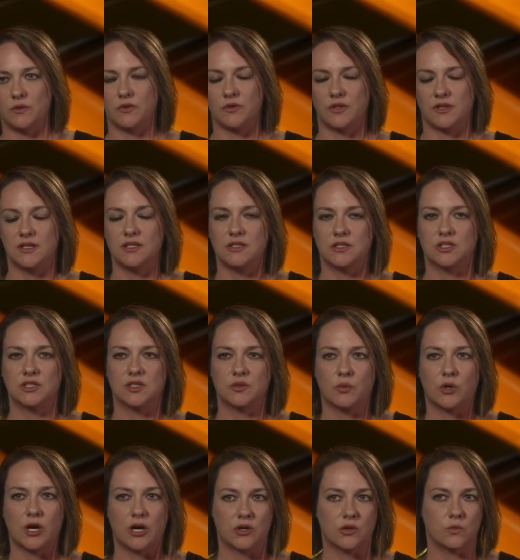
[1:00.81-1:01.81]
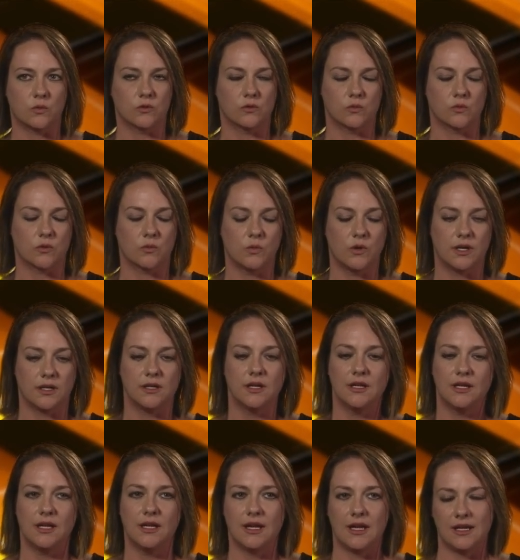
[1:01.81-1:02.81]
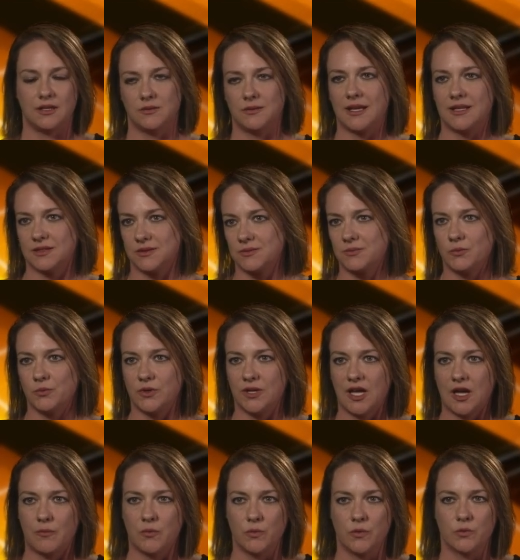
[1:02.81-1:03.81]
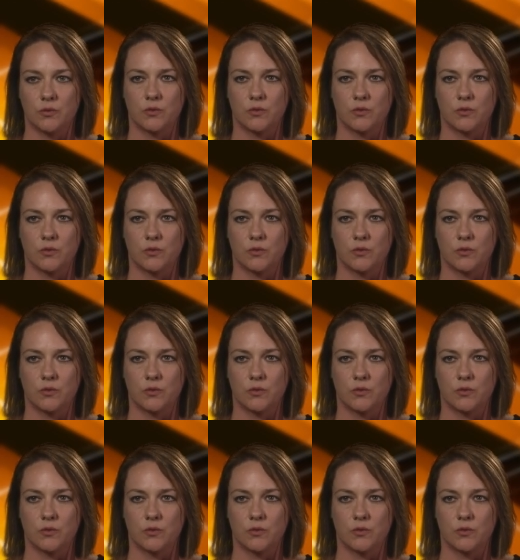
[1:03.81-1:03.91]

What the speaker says: the conditions prior to World War I. And that's what happened with